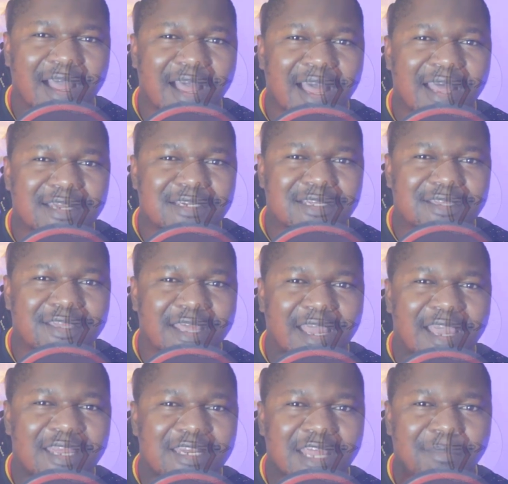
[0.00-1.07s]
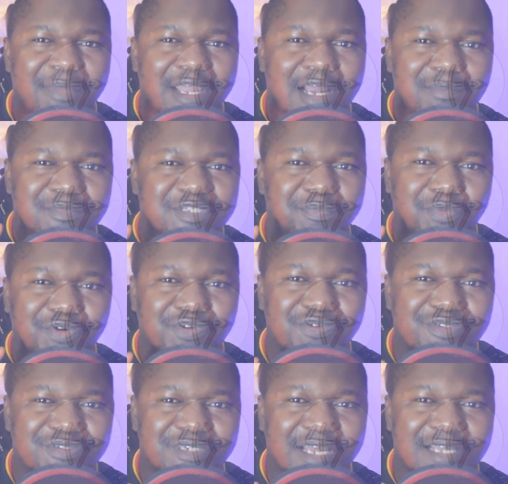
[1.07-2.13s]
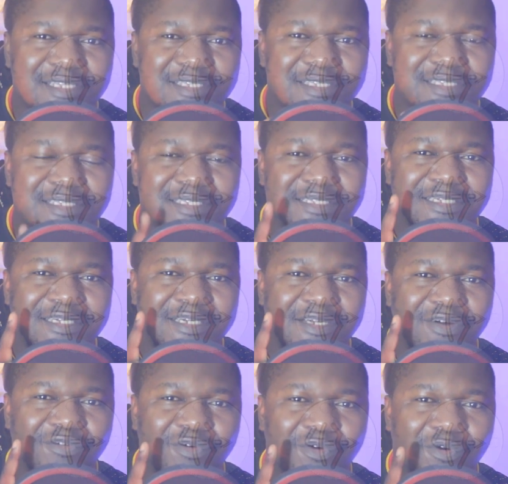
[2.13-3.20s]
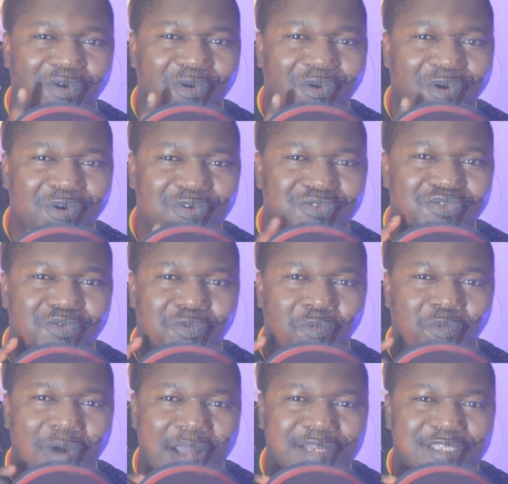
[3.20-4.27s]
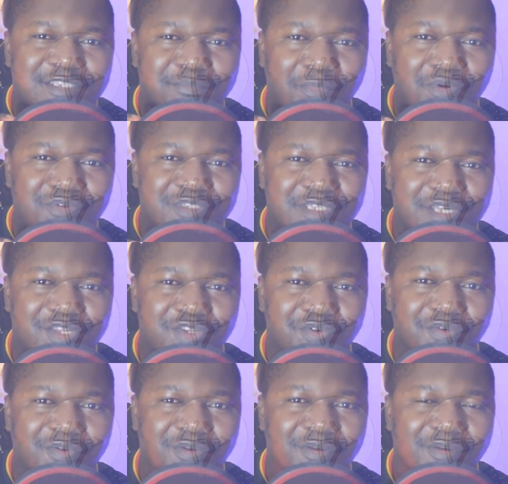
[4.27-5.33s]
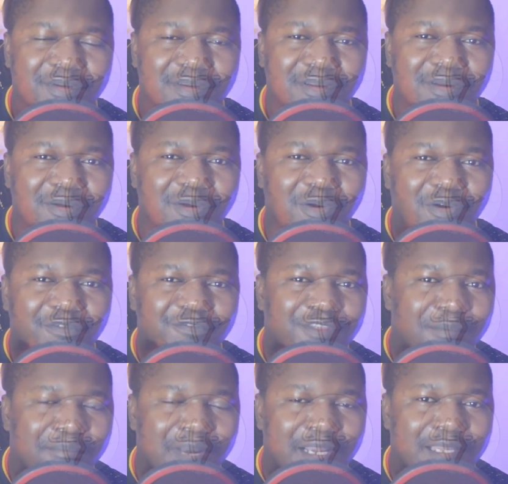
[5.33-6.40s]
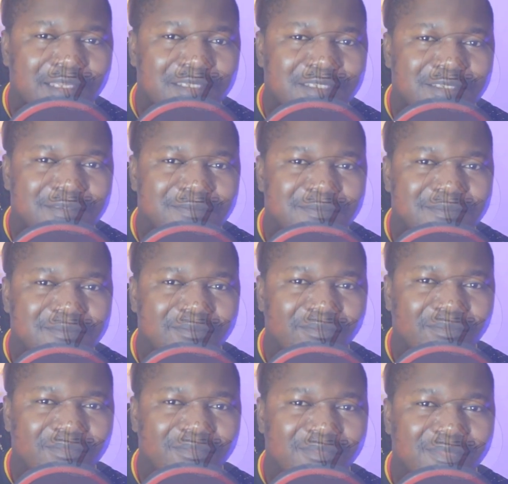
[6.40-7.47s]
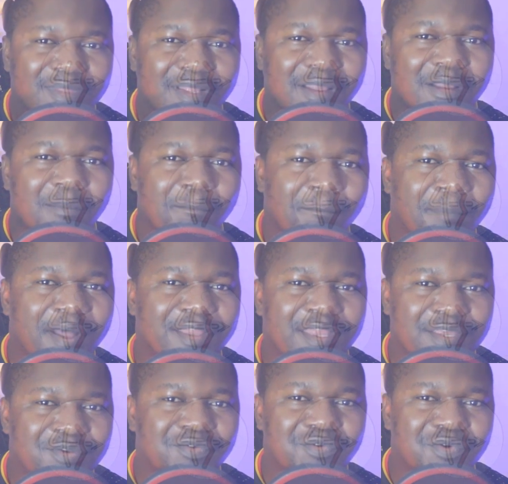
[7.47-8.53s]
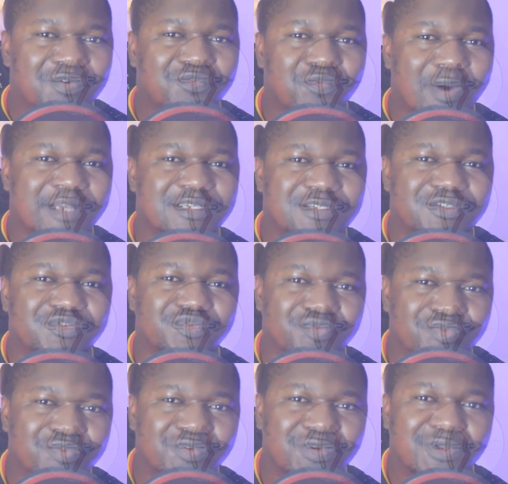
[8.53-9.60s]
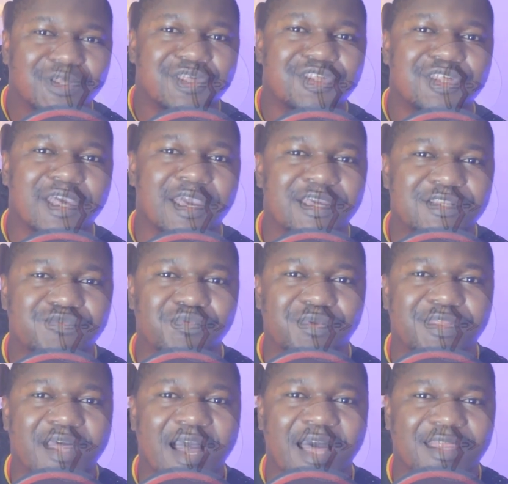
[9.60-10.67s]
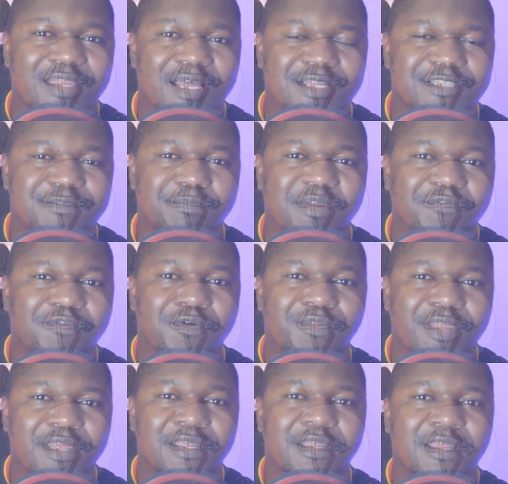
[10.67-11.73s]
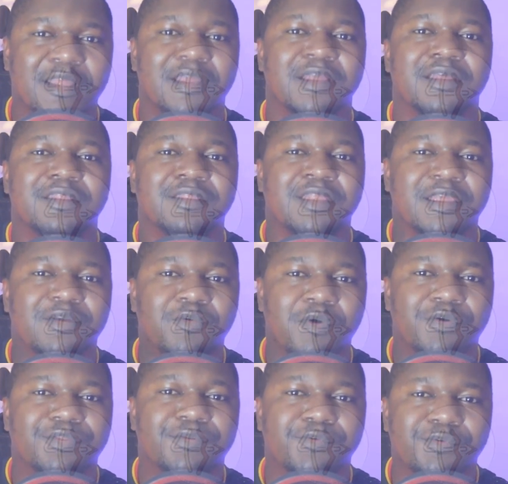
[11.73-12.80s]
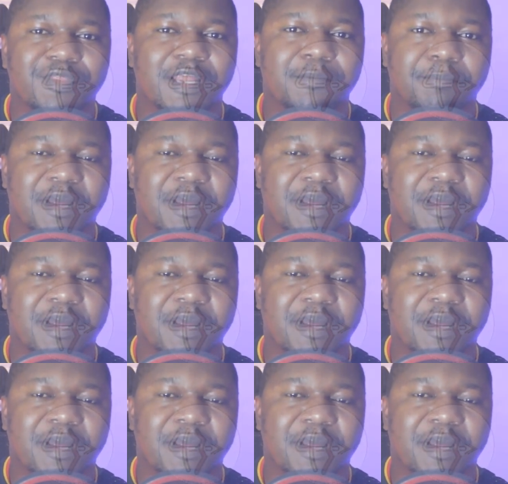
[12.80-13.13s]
and the idea becomes monotonous onto one small section of the market, but they do not want to share it with others before they go through that